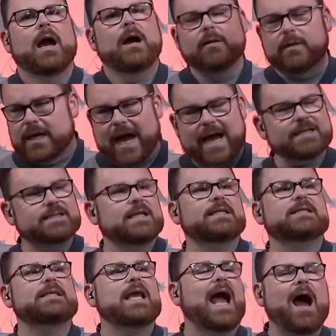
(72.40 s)
guys,
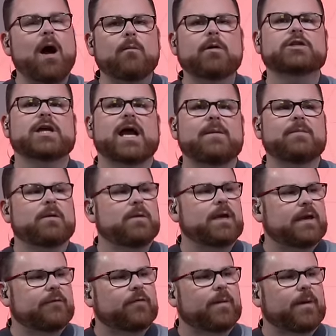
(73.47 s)
let's see how much hype can we
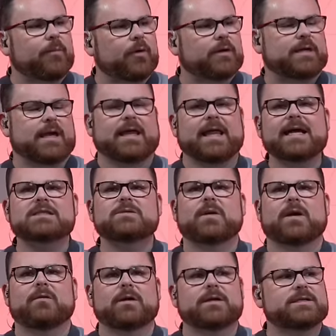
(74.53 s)
give for my birthday? That's what I
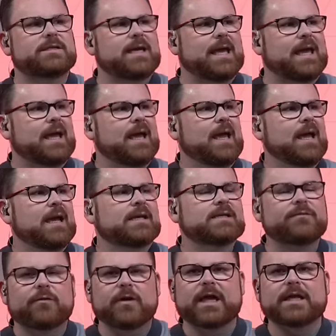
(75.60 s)
want to see. Because
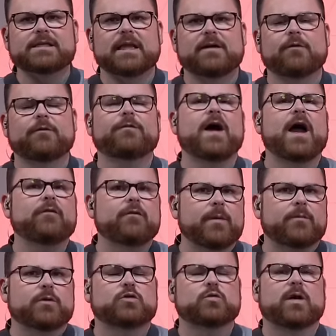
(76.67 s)
if we get to level five,
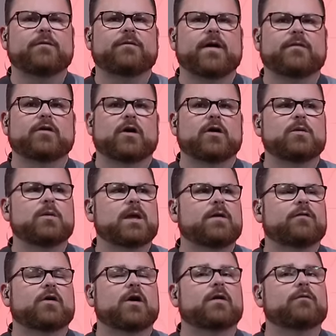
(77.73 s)
remember $25 new
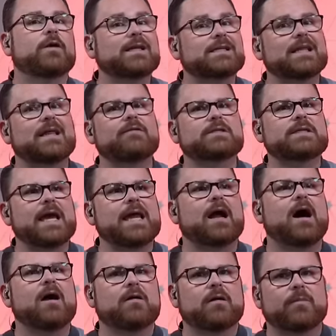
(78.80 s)
gift card. If we get to level 10,
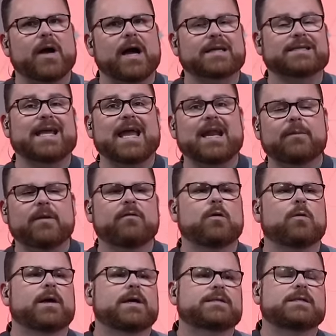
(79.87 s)
100 bucks. And I'm giving
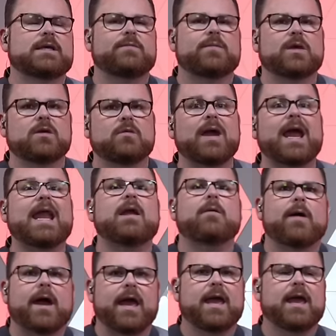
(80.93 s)
away a CPU
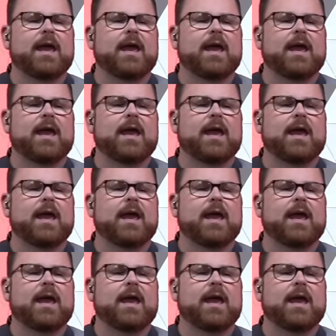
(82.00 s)
anyway.